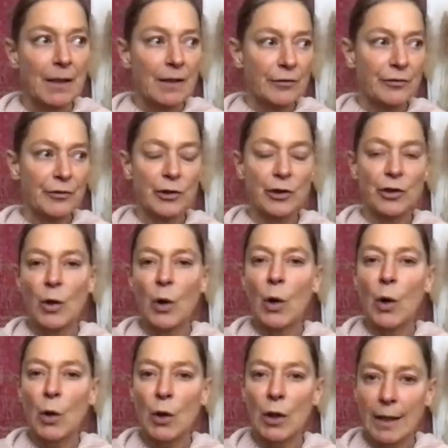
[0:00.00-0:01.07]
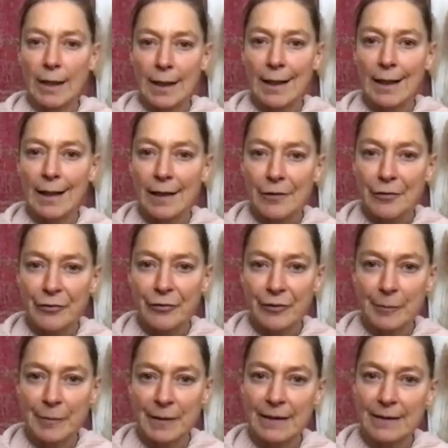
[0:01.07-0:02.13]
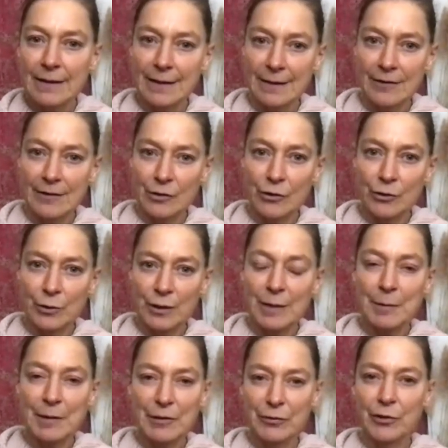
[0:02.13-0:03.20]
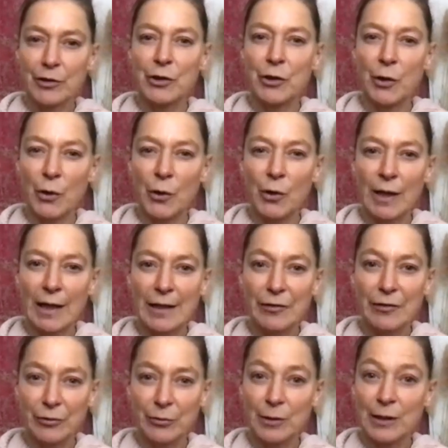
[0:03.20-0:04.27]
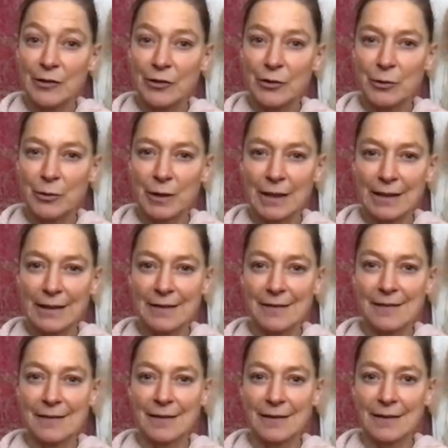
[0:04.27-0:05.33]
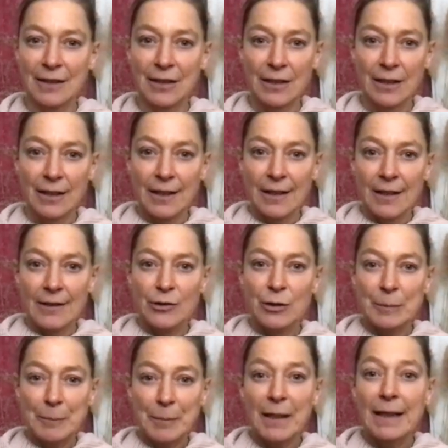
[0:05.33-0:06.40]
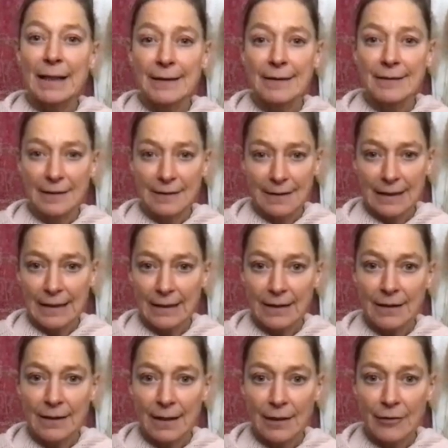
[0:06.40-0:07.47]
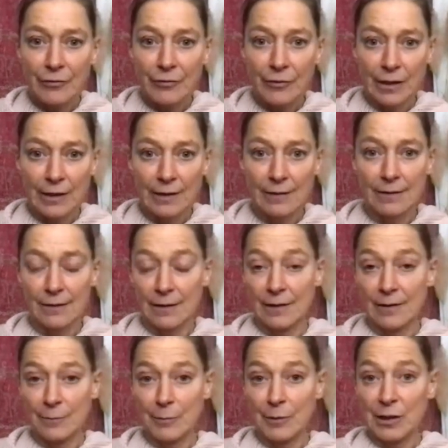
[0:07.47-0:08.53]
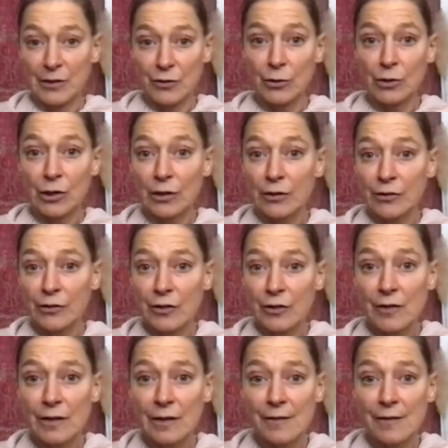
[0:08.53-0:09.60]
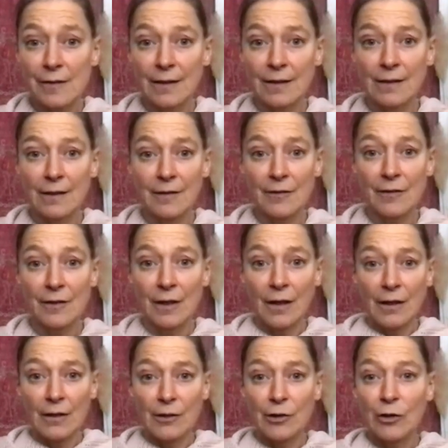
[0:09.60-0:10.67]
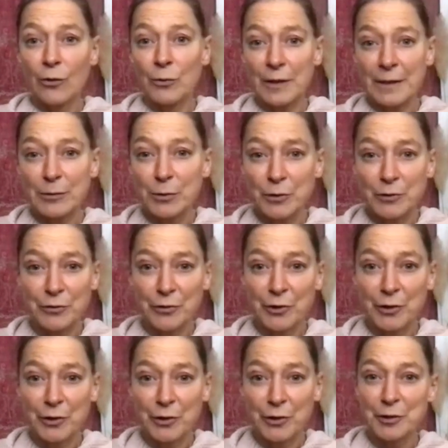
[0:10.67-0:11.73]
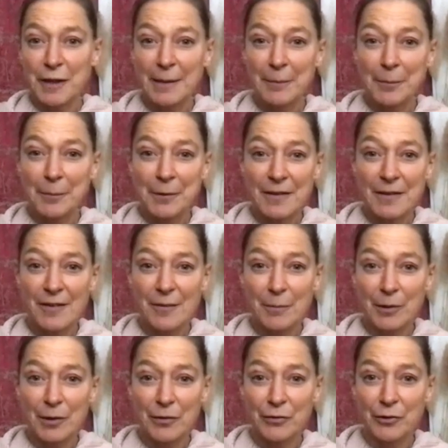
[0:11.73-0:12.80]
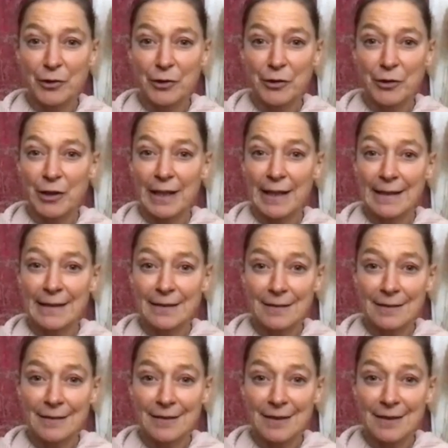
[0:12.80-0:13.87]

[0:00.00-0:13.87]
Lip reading: for your whole life. I mean, you keep it for your whole life with you. It's you apply it in daily life. It brings you consciousness, and it's not only good for your food habits, but for your health,